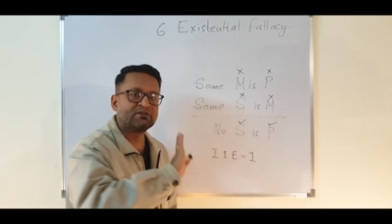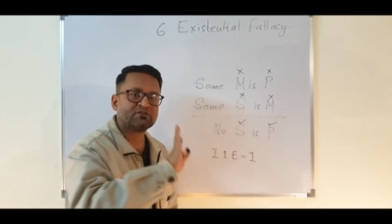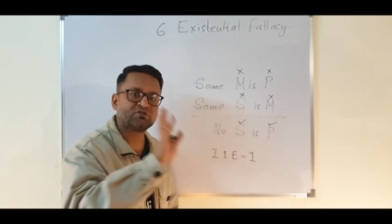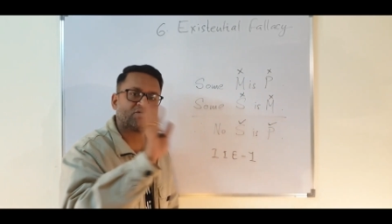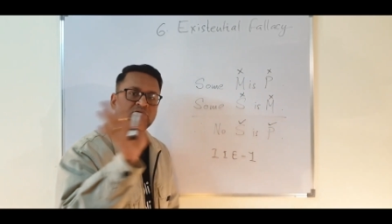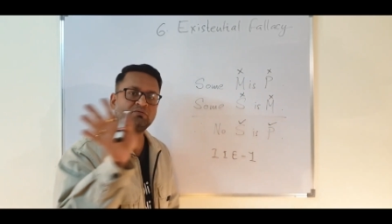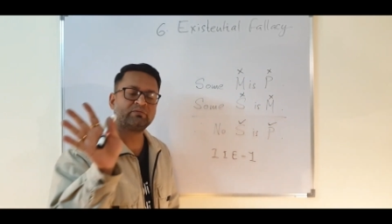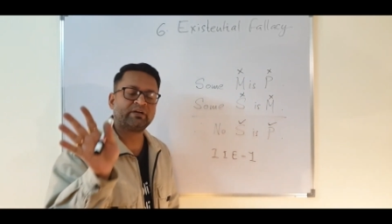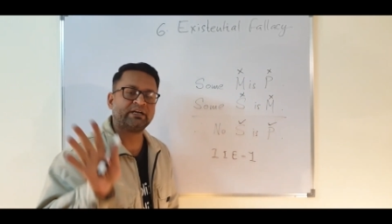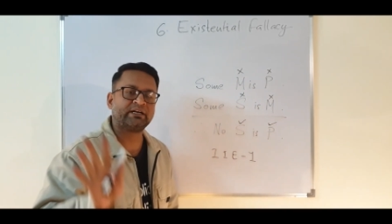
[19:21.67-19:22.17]

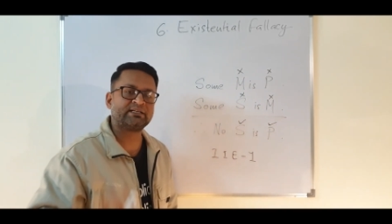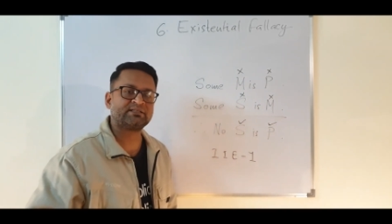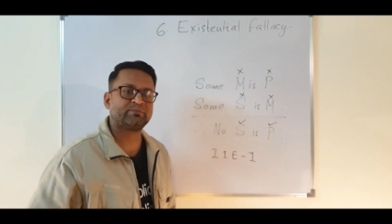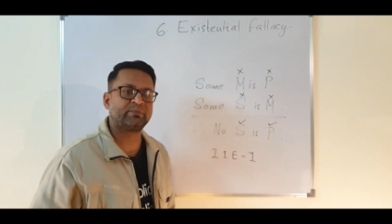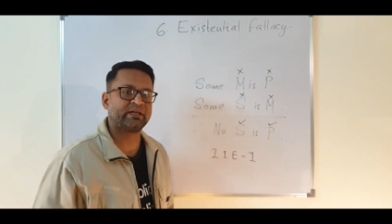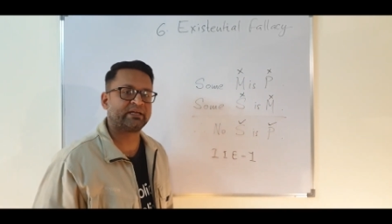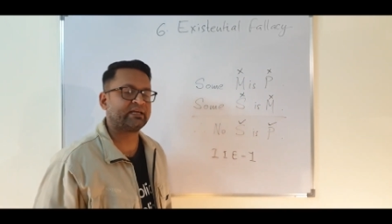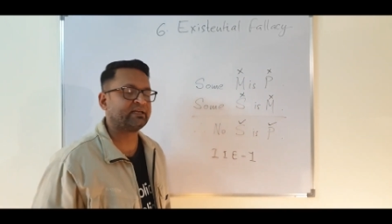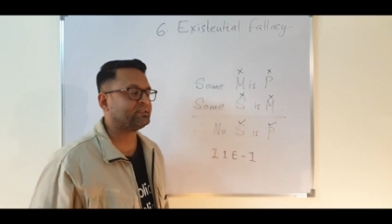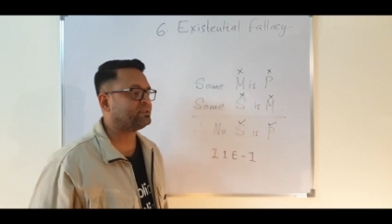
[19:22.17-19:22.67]
So it is
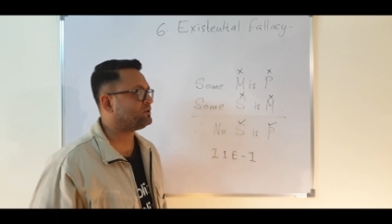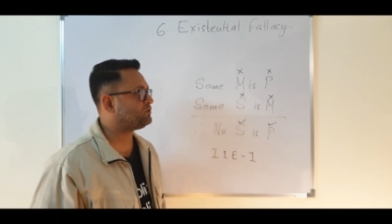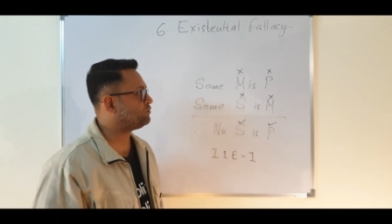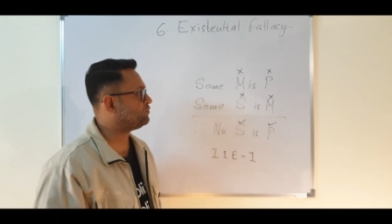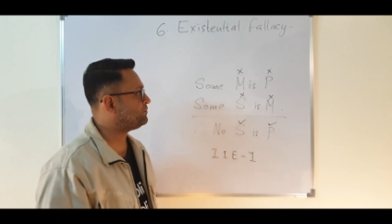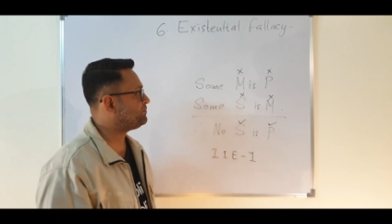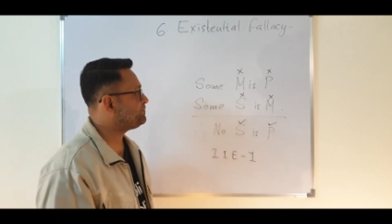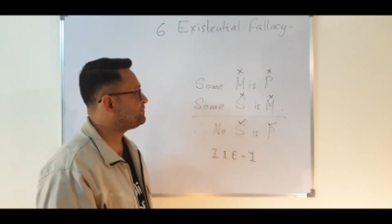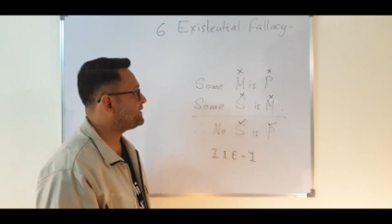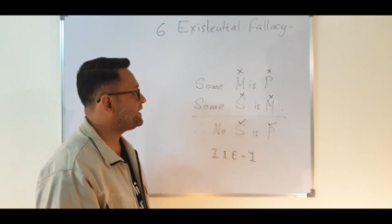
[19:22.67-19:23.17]
breaking the
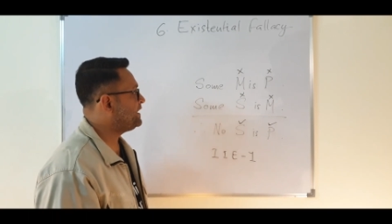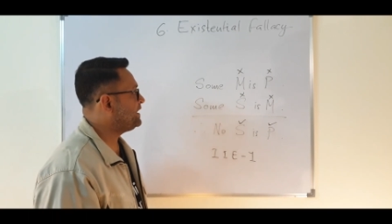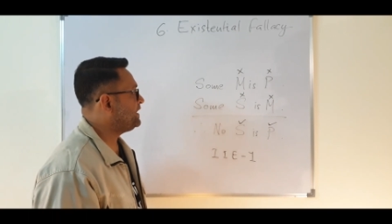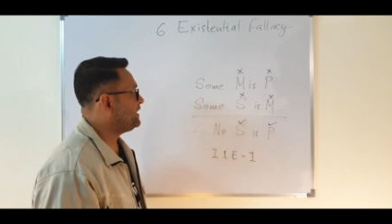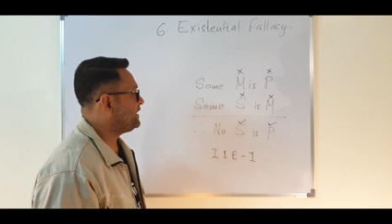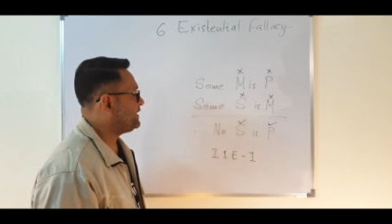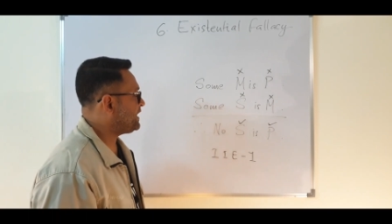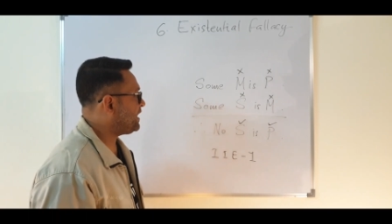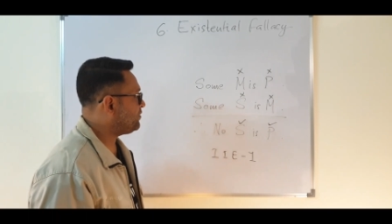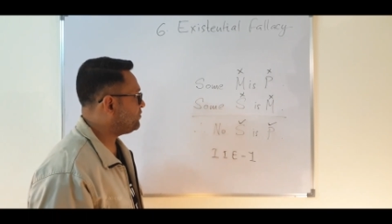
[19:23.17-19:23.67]
rule.
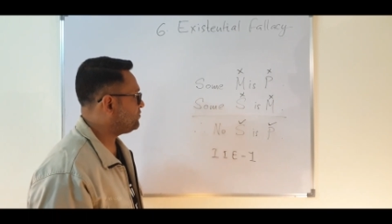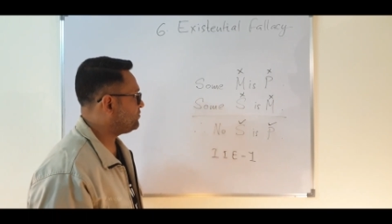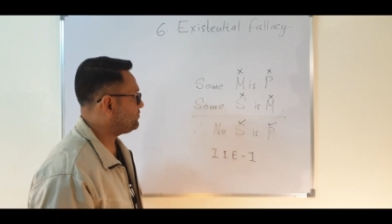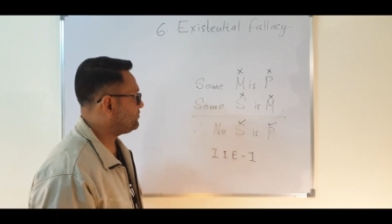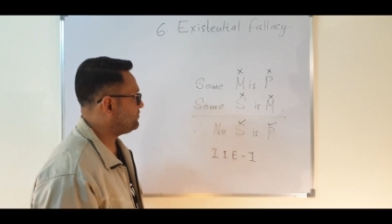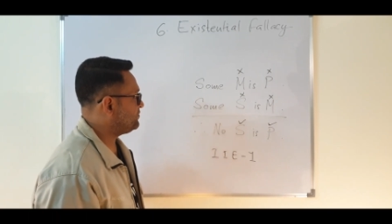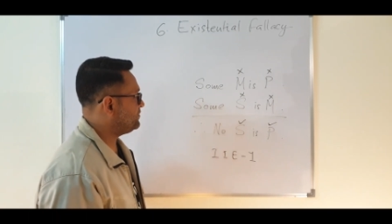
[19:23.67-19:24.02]
Now,